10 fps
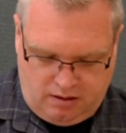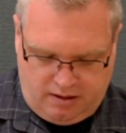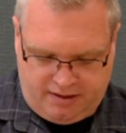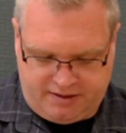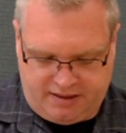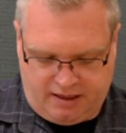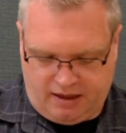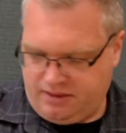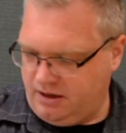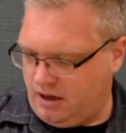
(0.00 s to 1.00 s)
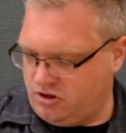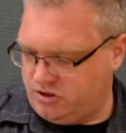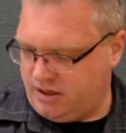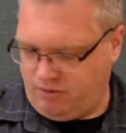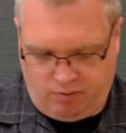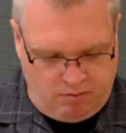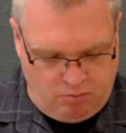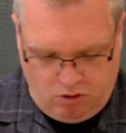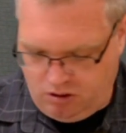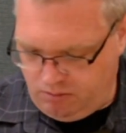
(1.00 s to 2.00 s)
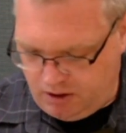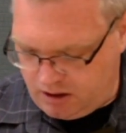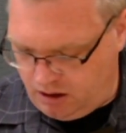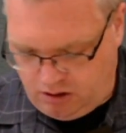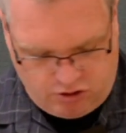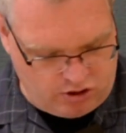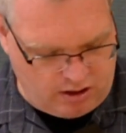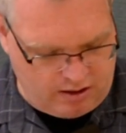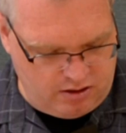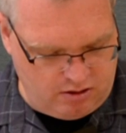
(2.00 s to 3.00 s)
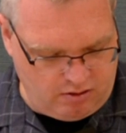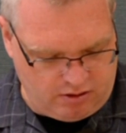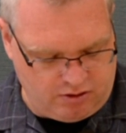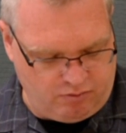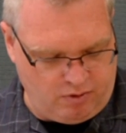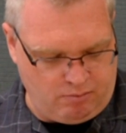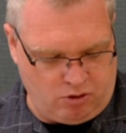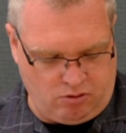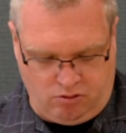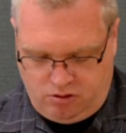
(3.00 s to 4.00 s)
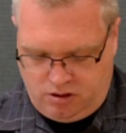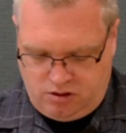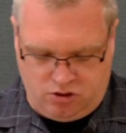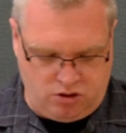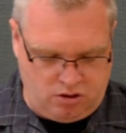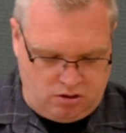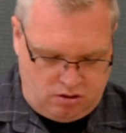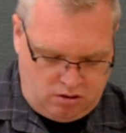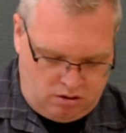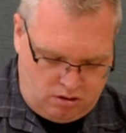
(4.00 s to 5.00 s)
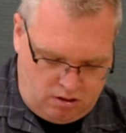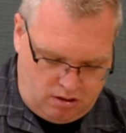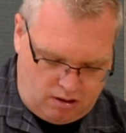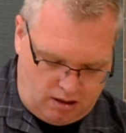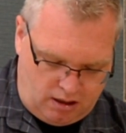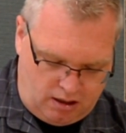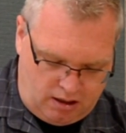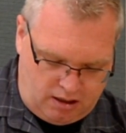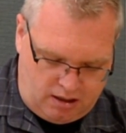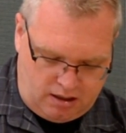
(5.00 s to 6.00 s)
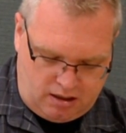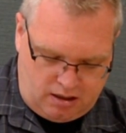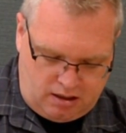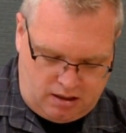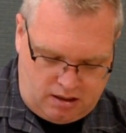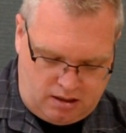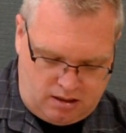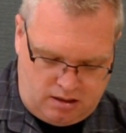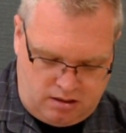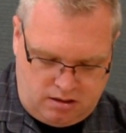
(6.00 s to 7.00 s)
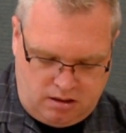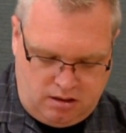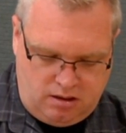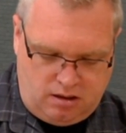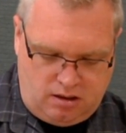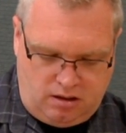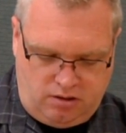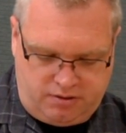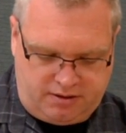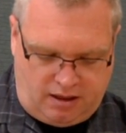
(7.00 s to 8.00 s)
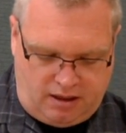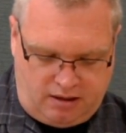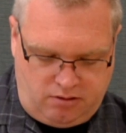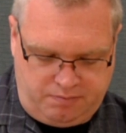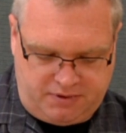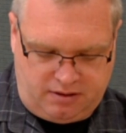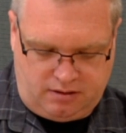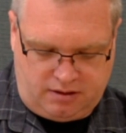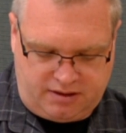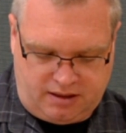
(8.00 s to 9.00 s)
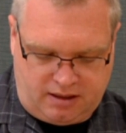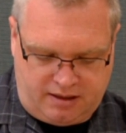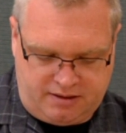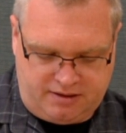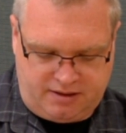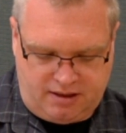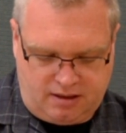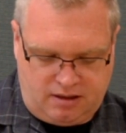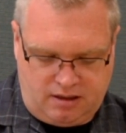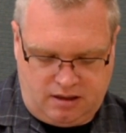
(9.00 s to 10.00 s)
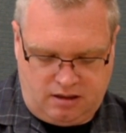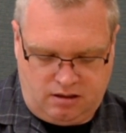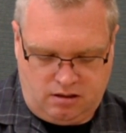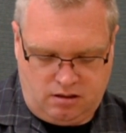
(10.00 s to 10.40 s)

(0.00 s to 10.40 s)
Let's see, I think I just need one more. What color should I do? I'll do one more orange. And it looks like, oops, let's get that to stick there.